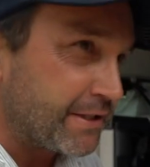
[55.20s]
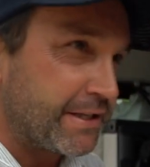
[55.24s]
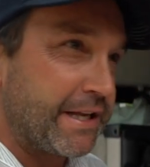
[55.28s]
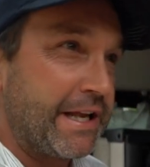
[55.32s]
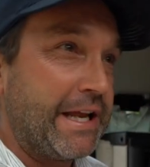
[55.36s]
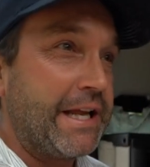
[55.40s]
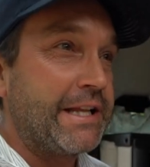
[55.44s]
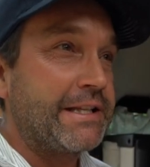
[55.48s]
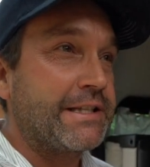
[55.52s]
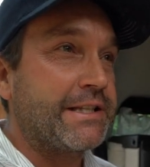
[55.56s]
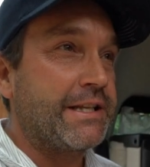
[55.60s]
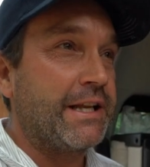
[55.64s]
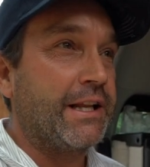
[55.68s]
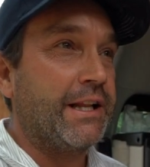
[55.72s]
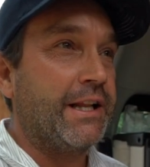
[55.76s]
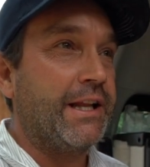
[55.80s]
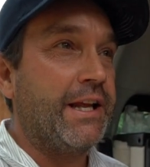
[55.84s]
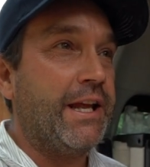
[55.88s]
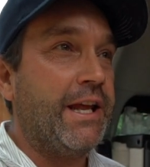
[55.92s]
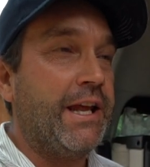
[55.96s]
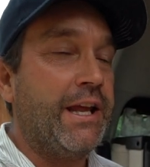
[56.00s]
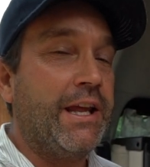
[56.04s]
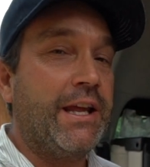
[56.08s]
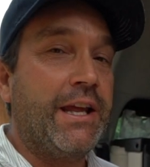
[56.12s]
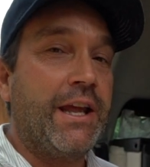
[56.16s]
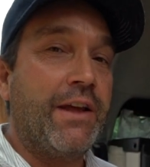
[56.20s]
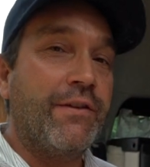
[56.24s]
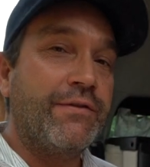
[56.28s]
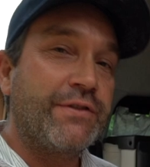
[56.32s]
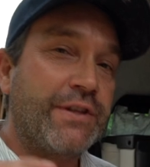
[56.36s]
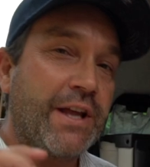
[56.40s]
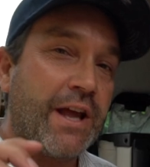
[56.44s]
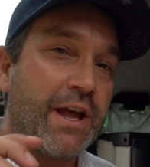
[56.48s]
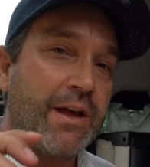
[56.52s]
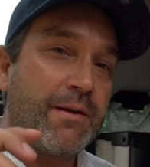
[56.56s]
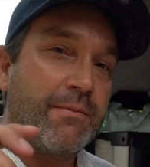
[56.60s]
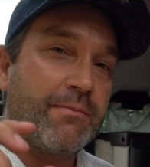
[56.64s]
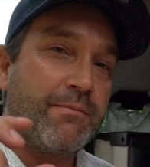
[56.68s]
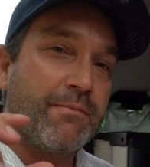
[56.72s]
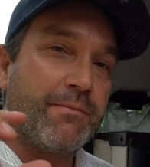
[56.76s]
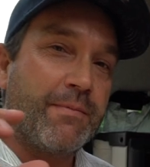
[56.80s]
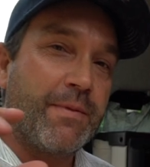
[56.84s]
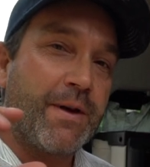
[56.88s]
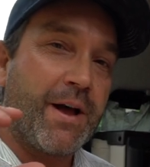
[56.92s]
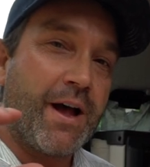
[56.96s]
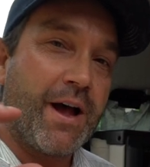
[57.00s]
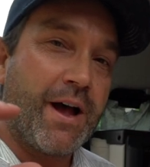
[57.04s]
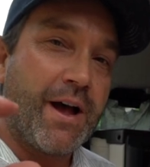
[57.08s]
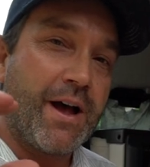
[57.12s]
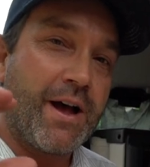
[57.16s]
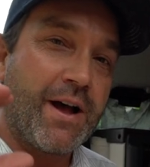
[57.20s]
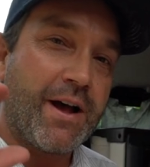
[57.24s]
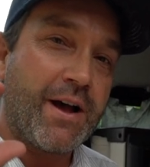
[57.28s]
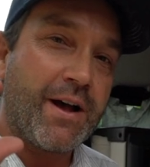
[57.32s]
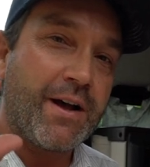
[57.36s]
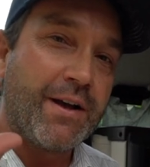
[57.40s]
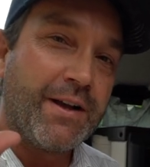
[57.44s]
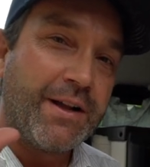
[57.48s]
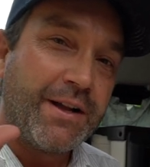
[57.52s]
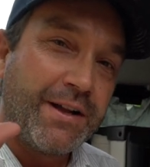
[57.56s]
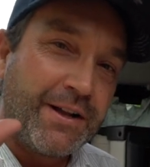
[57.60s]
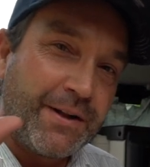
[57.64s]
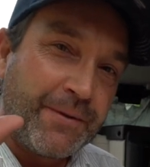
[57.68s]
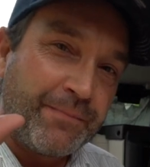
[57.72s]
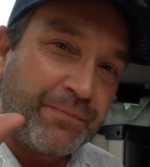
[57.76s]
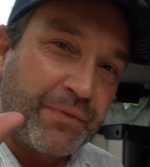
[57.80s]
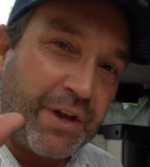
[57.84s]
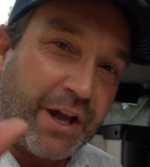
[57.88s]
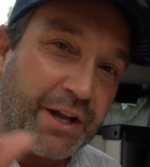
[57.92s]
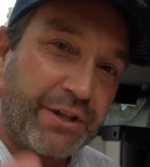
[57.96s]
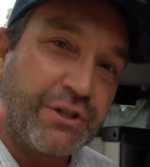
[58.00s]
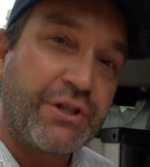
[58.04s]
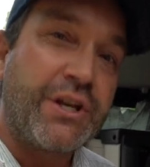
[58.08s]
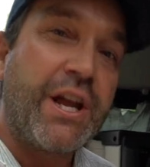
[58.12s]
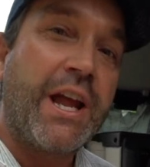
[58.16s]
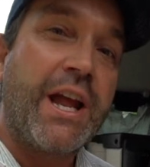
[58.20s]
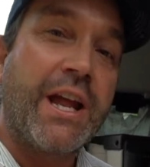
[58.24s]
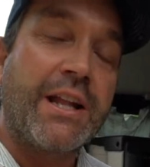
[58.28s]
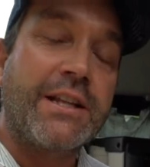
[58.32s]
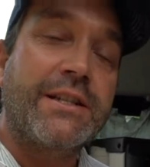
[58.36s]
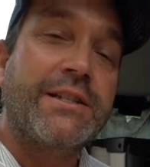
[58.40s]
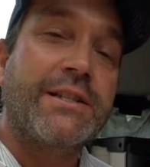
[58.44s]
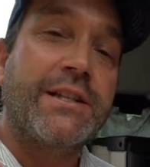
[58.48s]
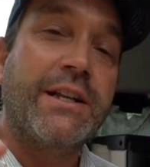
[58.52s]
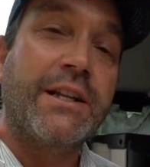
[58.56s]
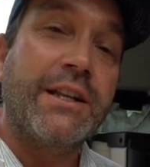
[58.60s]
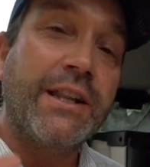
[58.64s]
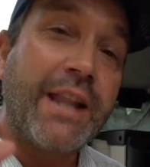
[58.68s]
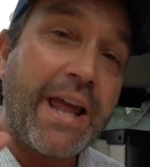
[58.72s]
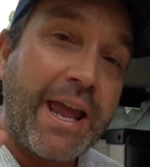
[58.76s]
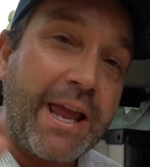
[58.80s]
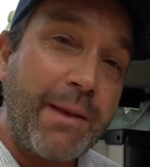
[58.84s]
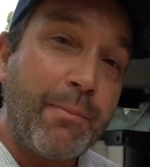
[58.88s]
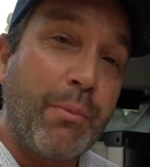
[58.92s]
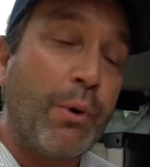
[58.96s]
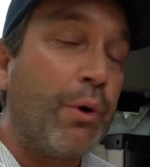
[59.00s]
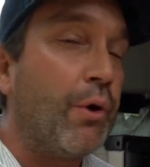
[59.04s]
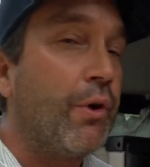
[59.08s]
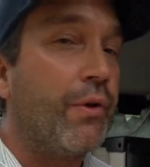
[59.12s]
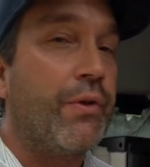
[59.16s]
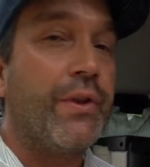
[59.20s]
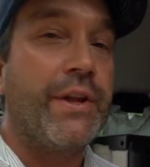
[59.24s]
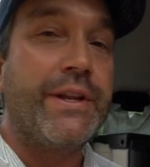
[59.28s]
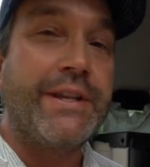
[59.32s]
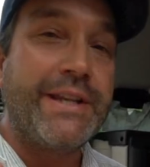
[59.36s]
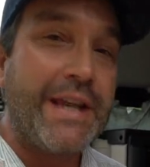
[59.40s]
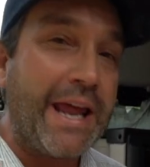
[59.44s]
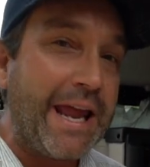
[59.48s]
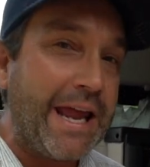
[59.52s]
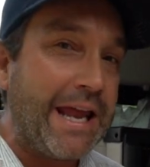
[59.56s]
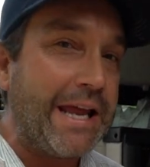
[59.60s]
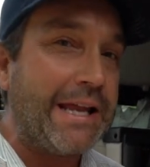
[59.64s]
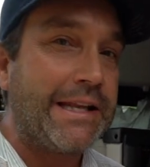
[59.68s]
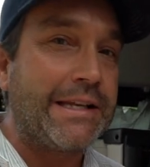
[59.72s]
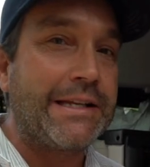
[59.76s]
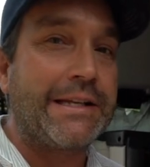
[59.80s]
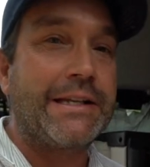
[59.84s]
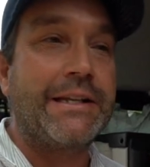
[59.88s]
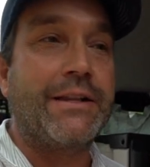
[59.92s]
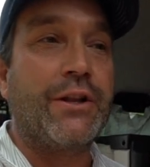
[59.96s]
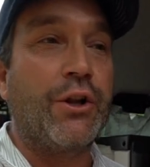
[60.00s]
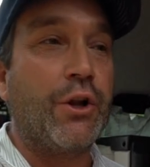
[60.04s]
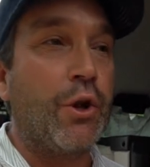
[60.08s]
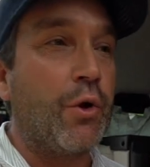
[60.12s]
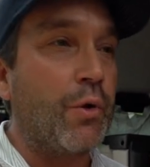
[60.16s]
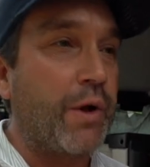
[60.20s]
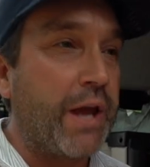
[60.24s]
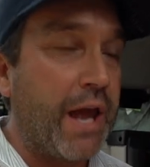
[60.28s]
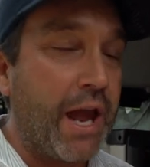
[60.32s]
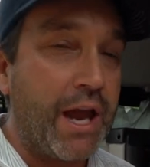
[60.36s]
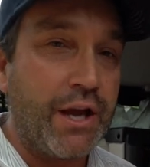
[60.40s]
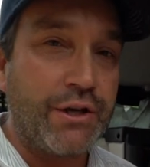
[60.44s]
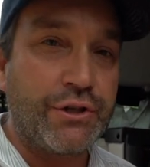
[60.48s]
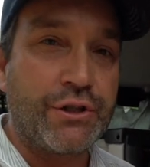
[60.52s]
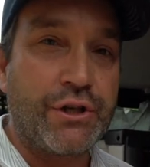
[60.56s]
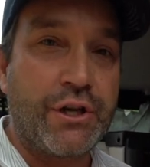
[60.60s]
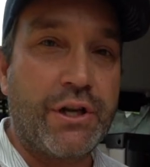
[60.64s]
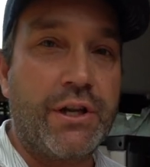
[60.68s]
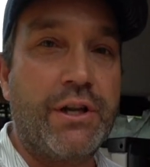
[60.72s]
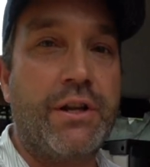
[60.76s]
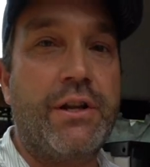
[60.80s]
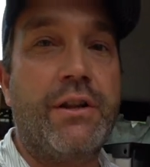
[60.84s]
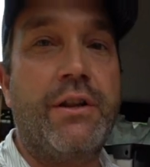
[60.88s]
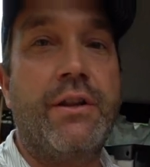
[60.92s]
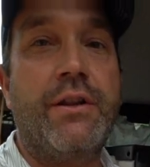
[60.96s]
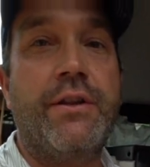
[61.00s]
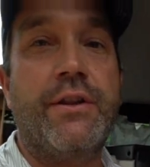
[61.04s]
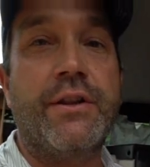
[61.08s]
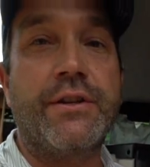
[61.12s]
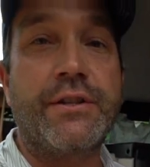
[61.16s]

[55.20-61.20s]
it instantly, gives them a chance to label the date, the location, the